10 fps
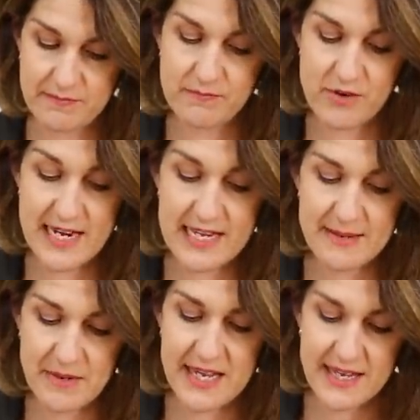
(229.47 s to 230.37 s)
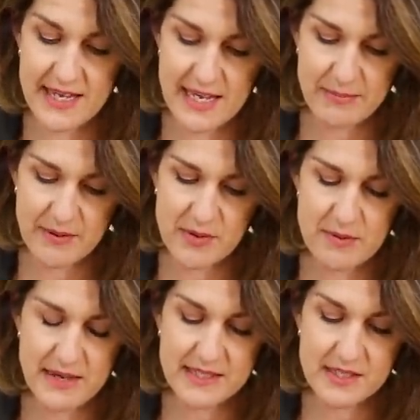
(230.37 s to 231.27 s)
really be in keeping with
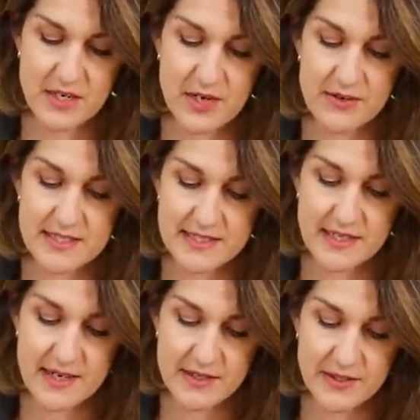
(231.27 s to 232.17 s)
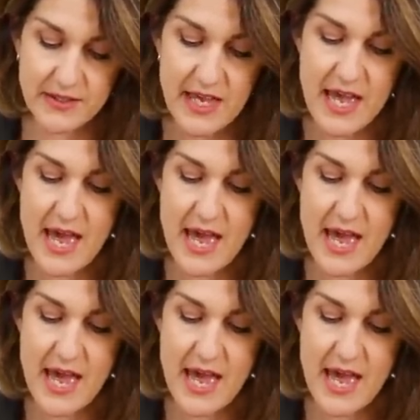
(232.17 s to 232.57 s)
the Batakari style.